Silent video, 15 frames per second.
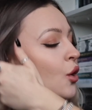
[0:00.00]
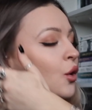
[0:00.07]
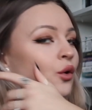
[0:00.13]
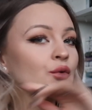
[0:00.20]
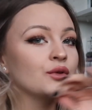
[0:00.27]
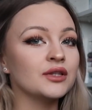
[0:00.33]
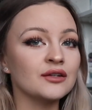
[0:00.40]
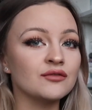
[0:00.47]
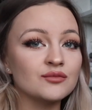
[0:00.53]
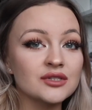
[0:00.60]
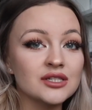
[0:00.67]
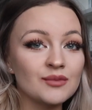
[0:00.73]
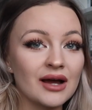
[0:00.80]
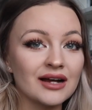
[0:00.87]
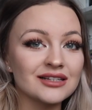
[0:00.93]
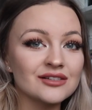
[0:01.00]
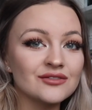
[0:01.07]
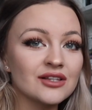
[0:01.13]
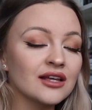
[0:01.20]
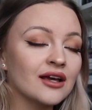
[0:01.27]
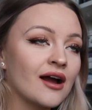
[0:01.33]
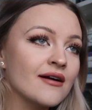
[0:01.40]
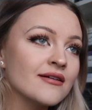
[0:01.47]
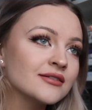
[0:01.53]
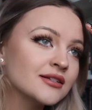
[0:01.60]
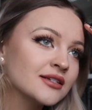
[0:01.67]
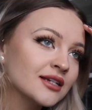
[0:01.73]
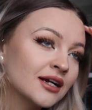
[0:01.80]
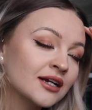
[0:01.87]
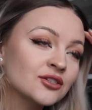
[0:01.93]
all the different perspectives of the
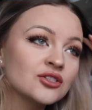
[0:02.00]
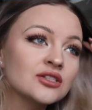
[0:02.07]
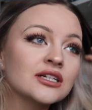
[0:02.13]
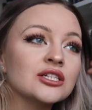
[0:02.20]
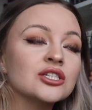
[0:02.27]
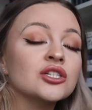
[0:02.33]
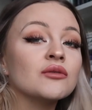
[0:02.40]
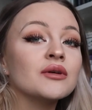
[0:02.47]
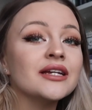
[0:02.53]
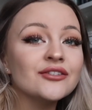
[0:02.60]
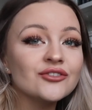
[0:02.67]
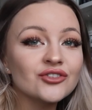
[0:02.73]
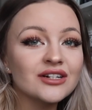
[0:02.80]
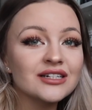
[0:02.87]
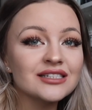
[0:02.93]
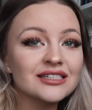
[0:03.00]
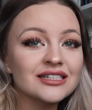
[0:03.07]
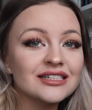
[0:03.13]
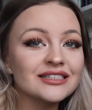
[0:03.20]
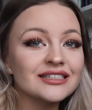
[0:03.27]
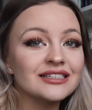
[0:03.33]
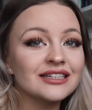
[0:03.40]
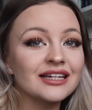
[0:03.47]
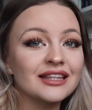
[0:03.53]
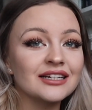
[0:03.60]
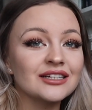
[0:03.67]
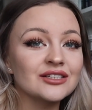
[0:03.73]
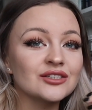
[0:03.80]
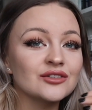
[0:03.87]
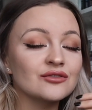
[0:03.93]
characters like I just think it's so interesting to see
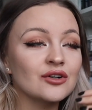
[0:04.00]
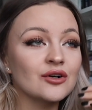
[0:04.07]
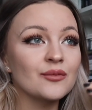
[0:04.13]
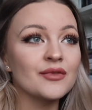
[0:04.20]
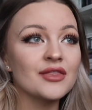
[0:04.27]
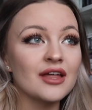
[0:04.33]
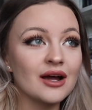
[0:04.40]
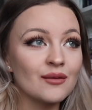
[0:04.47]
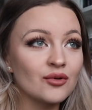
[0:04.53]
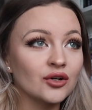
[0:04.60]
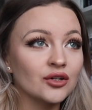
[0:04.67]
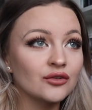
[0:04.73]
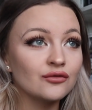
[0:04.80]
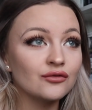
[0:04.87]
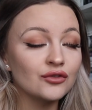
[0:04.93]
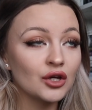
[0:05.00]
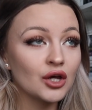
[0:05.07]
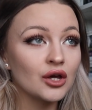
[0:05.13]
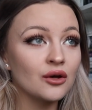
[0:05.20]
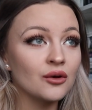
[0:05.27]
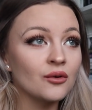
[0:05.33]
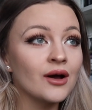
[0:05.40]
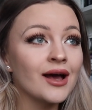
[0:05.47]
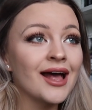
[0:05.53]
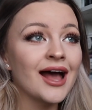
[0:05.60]
things from their point of view